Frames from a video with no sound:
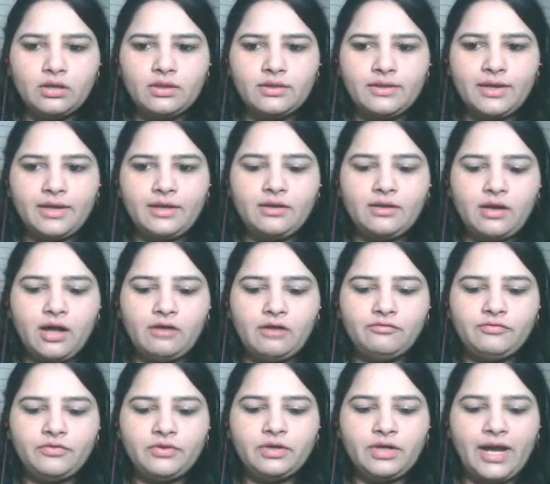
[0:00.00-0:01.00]
Then
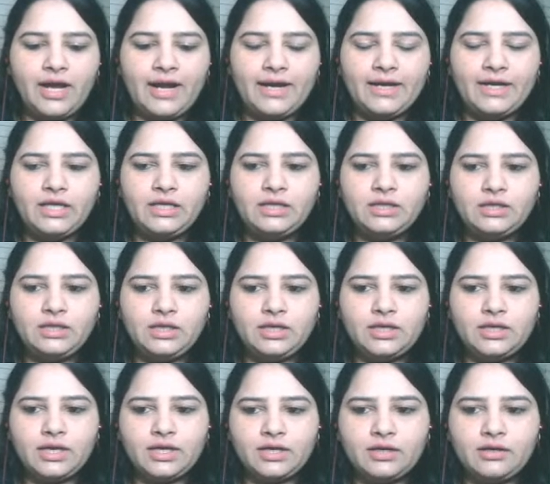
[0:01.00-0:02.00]
after adding a
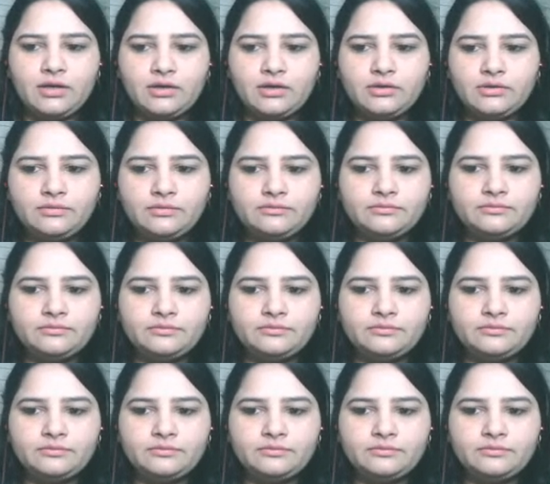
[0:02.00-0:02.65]
connector,